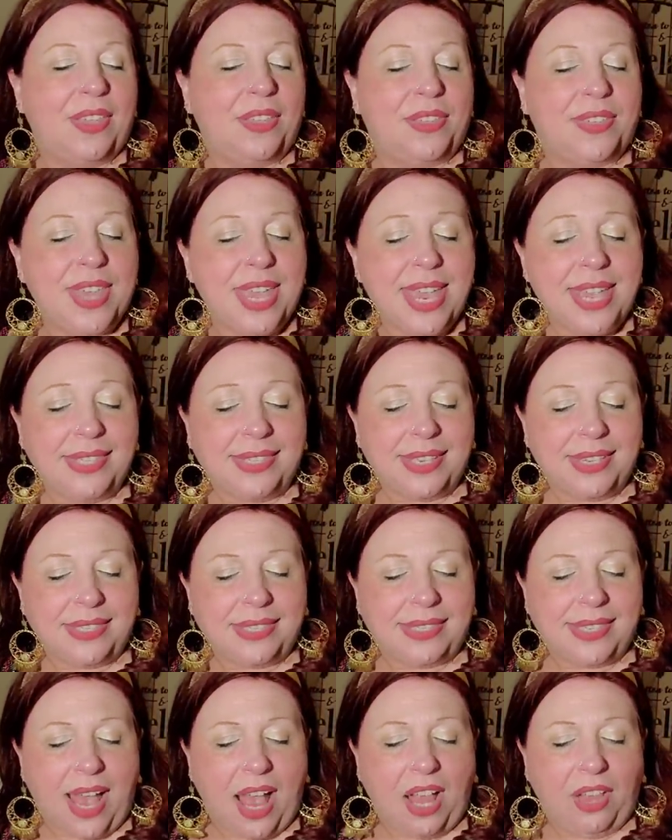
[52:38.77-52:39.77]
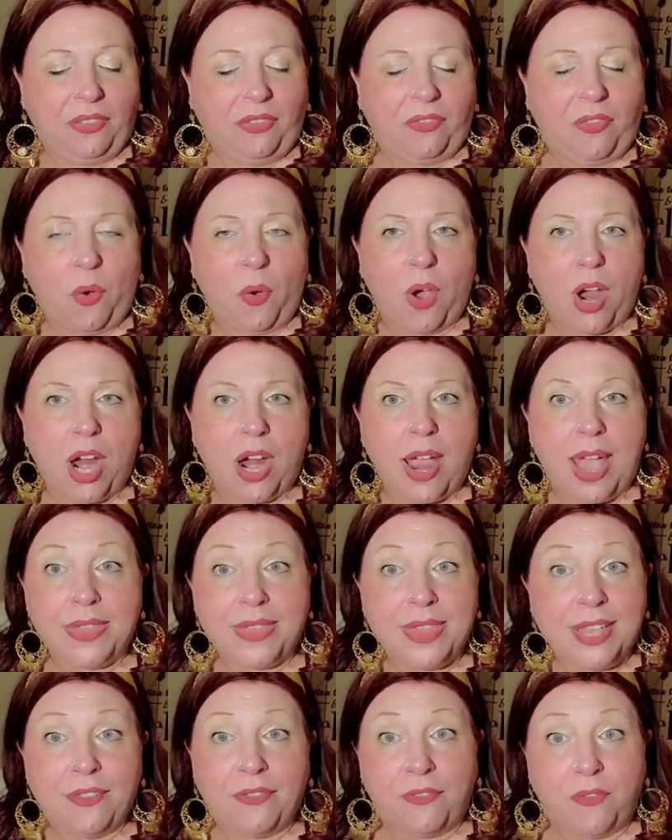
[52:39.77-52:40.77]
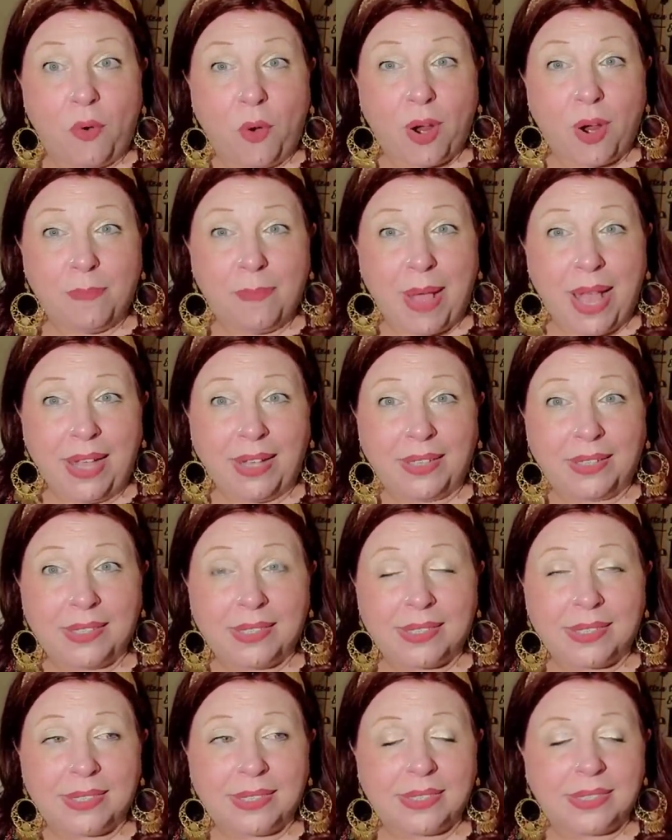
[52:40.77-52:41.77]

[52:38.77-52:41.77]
These sell for, I think, four bucks,